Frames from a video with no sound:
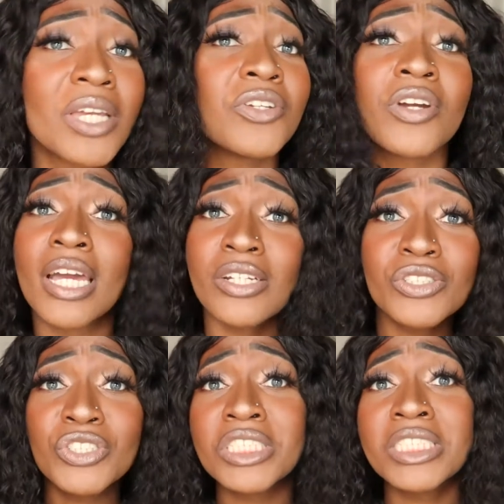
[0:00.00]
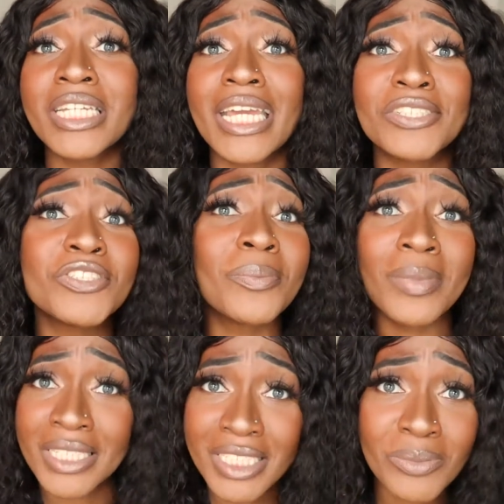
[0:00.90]
and your energy and your
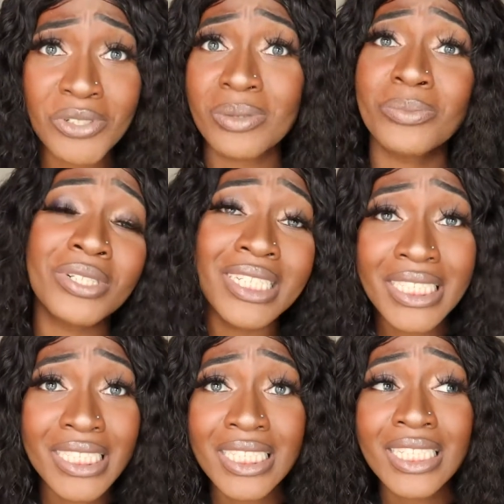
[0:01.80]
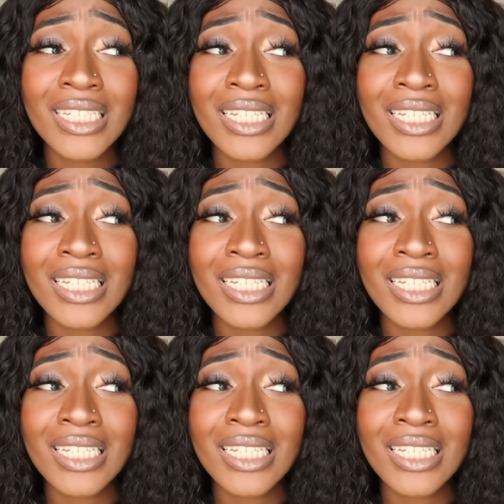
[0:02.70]
money, most importantly,